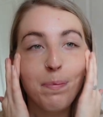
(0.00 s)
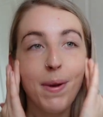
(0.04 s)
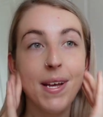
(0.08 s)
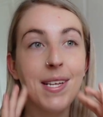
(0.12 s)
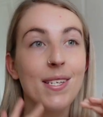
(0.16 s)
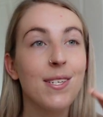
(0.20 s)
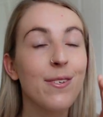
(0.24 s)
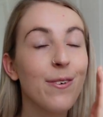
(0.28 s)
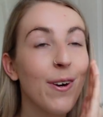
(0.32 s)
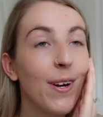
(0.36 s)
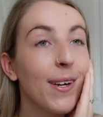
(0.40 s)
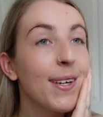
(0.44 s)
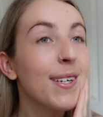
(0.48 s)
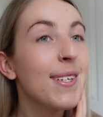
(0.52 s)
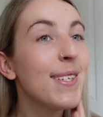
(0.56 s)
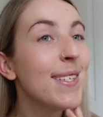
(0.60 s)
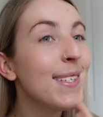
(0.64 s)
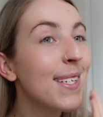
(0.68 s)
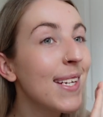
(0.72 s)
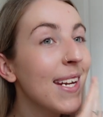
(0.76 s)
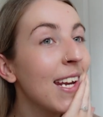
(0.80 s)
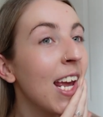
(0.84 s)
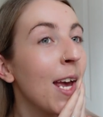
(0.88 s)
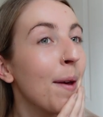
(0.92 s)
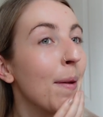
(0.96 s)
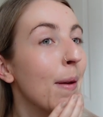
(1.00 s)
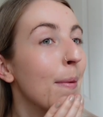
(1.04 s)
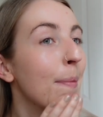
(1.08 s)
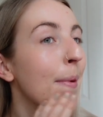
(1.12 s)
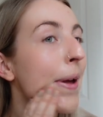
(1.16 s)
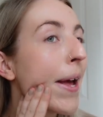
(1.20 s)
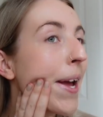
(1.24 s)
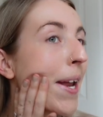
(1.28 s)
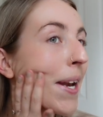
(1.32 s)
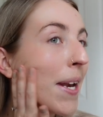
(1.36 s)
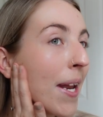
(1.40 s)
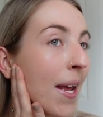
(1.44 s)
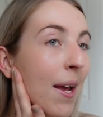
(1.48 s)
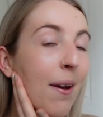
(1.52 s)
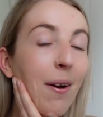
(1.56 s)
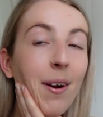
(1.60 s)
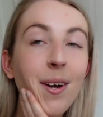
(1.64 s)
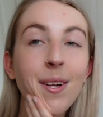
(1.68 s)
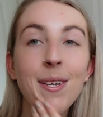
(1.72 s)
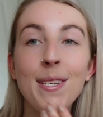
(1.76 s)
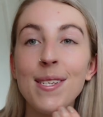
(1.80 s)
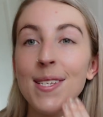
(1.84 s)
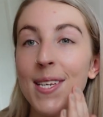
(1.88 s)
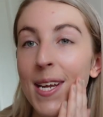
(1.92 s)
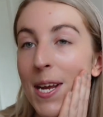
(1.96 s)
better. I can see it a bit better now. I
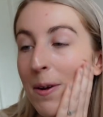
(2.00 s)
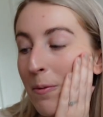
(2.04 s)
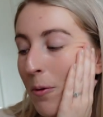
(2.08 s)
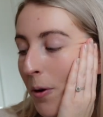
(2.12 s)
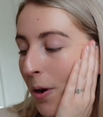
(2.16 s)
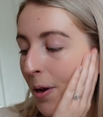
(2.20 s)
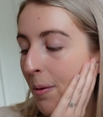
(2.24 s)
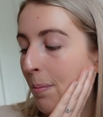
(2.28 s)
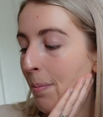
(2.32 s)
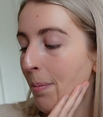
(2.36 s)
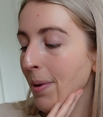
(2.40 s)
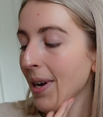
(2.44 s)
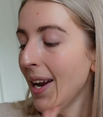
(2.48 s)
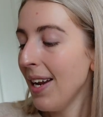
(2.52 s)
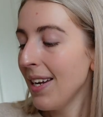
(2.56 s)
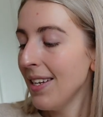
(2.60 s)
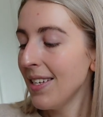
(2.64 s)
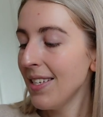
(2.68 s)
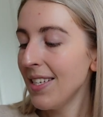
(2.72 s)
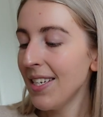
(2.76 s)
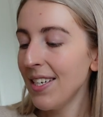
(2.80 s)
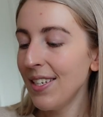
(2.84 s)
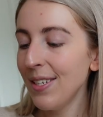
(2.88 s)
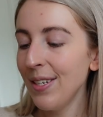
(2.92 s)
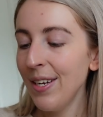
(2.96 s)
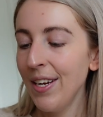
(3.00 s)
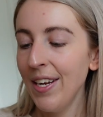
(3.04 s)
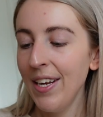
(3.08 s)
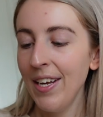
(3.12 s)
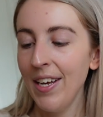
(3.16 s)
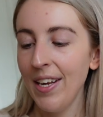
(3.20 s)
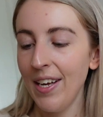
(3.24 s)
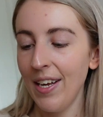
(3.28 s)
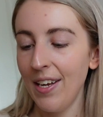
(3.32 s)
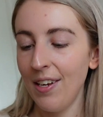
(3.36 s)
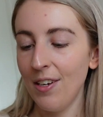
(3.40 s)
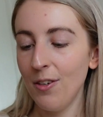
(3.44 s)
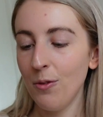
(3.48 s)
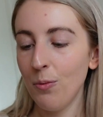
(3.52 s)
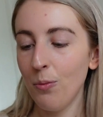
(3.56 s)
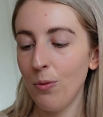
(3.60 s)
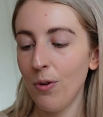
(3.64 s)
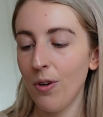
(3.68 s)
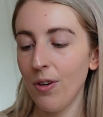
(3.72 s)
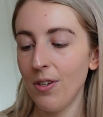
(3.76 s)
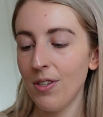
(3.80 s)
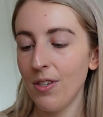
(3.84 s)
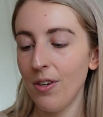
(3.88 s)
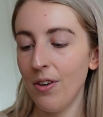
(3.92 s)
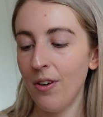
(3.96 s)
can see what I'm blending and
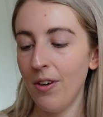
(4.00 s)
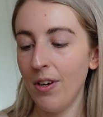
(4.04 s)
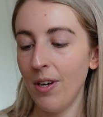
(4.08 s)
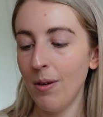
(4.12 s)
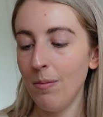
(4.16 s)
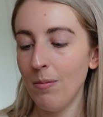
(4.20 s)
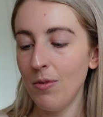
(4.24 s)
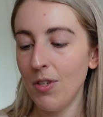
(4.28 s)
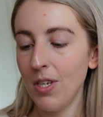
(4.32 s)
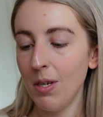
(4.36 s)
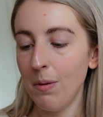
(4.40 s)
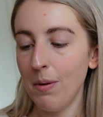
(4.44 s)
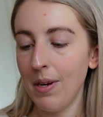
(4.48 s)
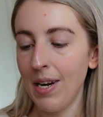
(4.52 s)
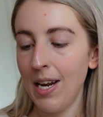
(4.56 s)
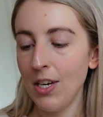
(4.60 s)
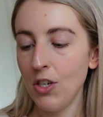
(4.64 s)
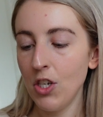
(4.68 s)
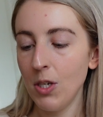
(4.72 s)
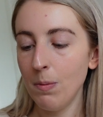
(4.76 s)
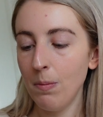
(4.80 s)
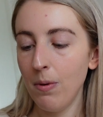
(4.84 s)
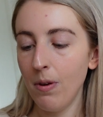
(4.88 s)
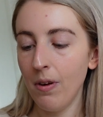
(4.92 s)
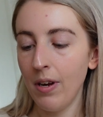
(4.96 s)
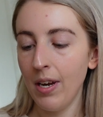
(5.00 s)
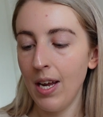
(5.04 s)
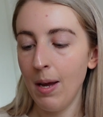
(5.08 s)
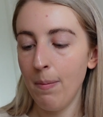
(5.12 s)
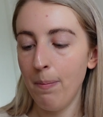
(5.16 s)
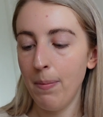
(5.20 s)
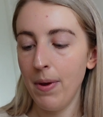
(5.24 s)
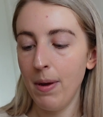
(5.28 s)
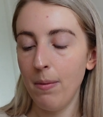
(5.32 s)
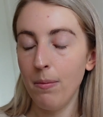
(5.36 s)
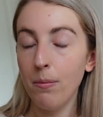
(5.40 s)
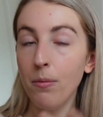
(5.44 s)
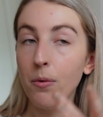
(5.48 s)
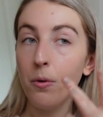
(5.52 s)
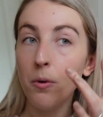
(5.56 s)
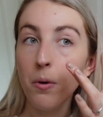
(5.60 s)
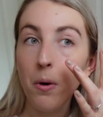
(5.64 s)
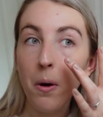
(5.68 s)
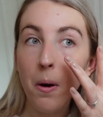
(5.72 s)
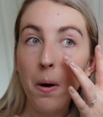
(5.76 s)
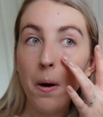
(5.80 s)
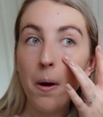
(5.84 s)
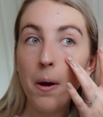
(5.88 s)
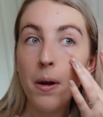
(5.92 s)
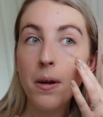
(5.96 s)
what I'm doing. Let's just apply it a bit more
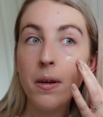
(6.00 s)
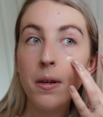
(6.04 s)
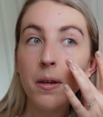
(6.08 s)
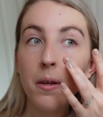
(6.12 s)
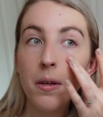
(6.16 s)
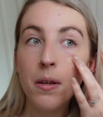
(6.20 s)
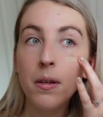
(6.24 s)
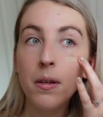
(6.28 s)
on.